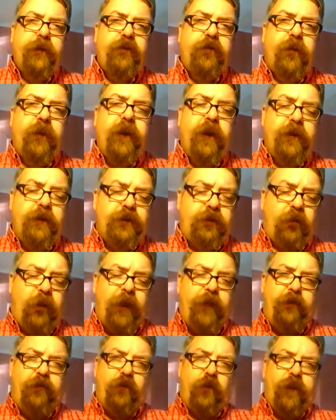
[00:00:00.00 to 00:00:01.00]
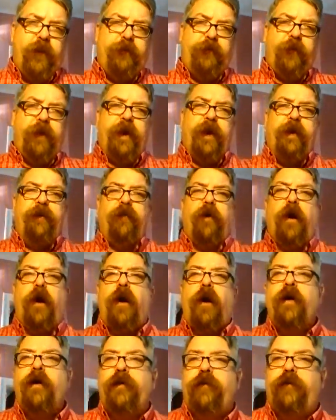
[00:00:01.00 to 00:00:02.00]
On slide 25,
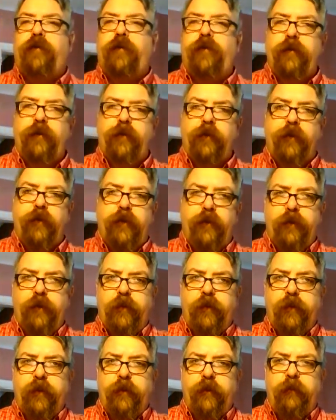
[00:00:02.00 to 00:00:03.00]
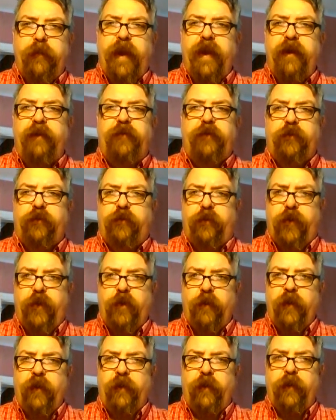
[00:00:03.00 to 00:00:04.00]
art makes us
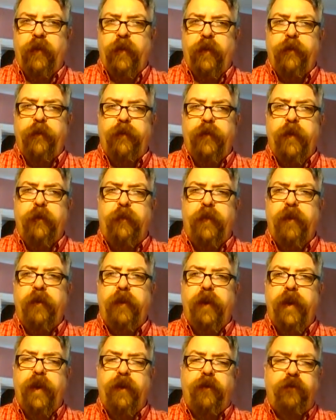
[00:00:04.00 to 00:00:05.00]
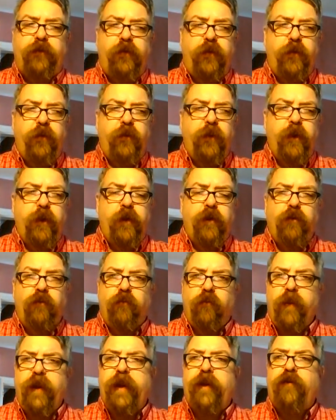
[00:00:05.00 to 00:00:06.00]
human. The ability to
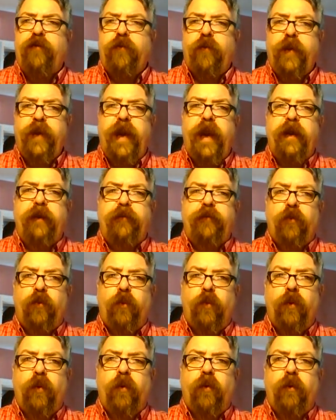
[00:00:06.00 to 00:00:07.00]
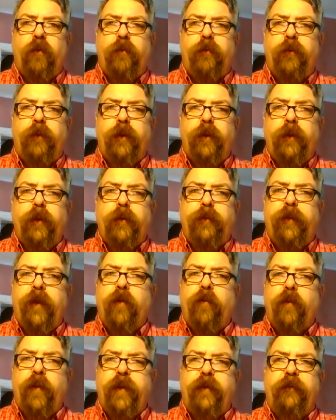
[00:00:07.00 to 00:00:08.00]
recreate the world
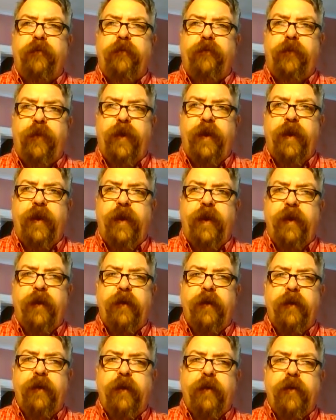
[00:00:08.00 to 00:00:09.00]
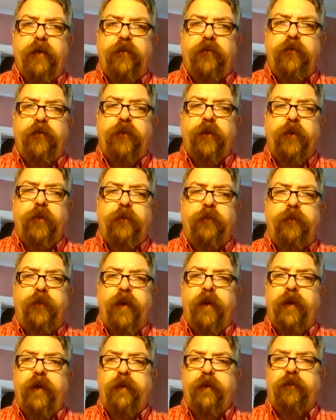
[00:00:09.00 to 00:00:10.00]
that we see through
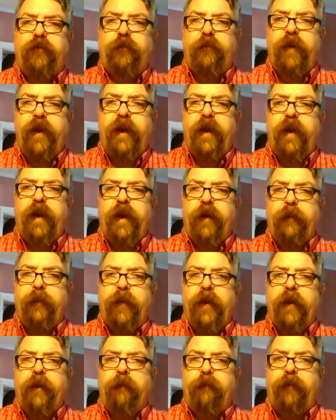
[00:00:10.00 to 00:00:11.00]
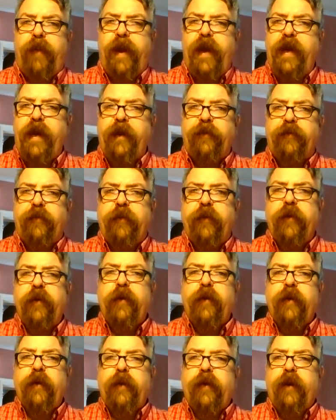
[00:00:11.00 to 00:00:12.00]
various media, be it paint.
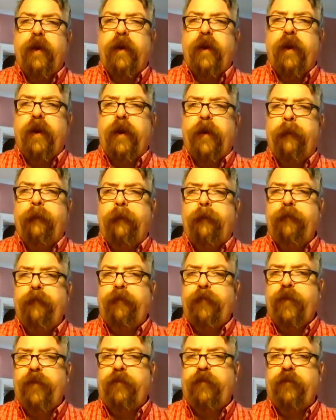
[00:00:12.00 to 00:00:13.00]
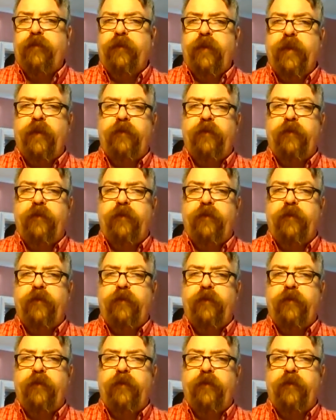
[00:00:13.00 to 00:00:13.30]
This is an